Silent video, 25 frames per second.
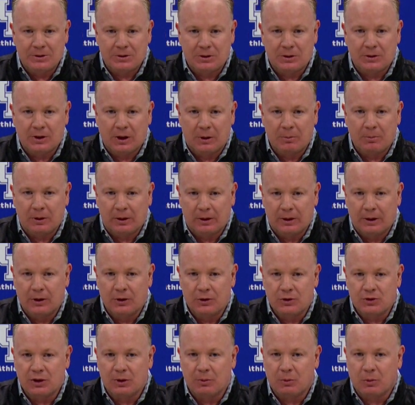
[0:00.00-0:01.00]
that's the type of
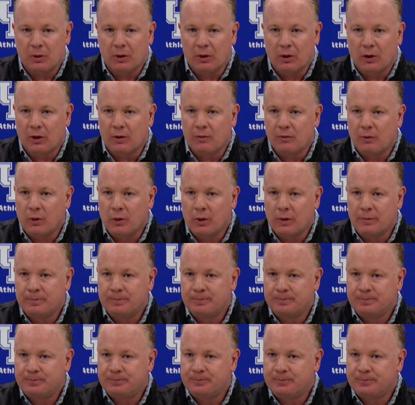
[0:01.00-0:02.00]
leadership we're looking for.
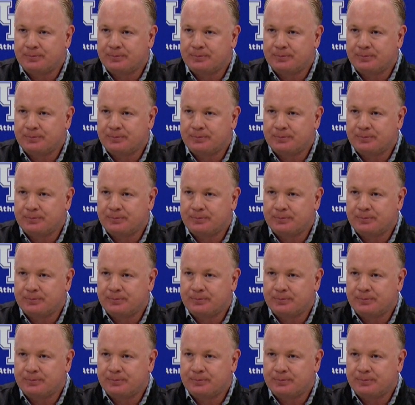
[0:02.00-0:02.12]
